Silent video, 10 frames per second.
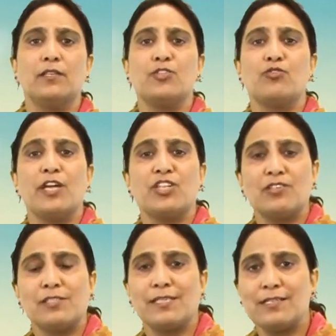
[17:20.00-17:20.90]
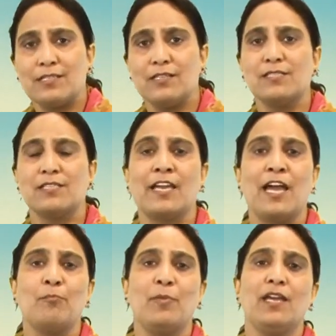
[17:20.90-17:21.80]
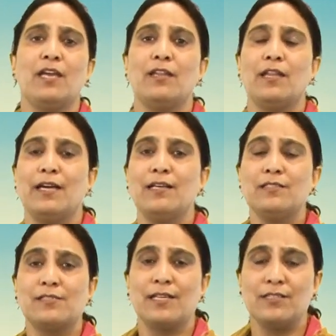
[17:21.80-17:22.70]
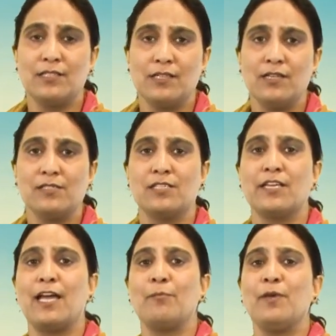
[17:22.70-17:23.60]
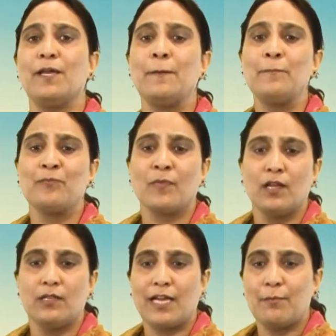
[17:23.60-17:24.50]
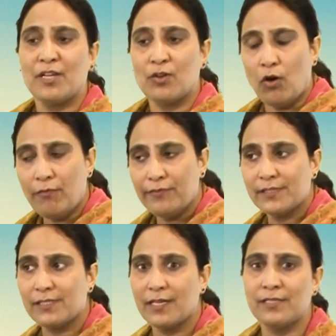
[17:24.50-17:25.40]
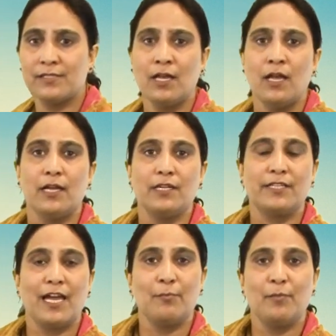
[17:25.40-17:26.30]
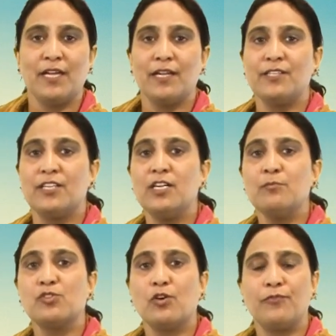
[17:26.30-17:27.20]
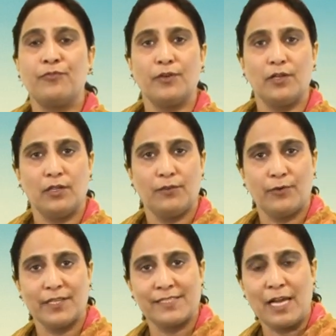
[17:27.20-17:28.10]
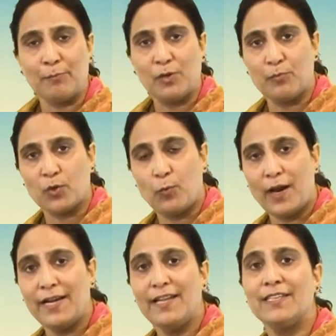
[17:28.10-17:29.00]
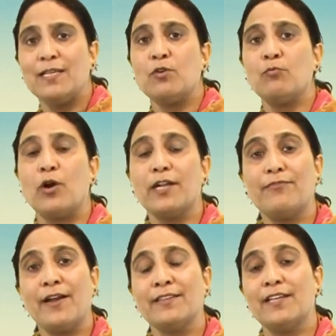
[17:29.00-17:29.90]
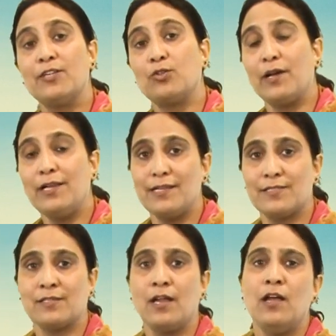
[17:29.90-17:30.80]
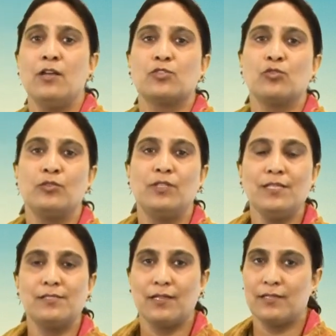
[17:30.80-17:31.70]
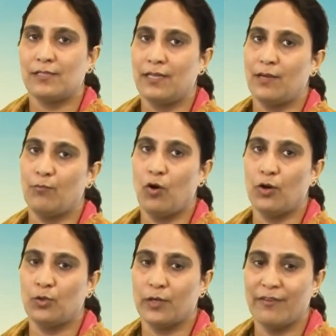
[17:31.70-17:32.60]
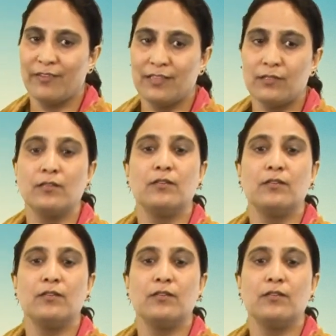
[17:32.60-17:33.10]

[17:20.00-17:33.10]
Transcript: educational centers, it can be in health centers, it can be in offices, it can be in terms of, for example, providing them or modifying their toilets. So this is an award to given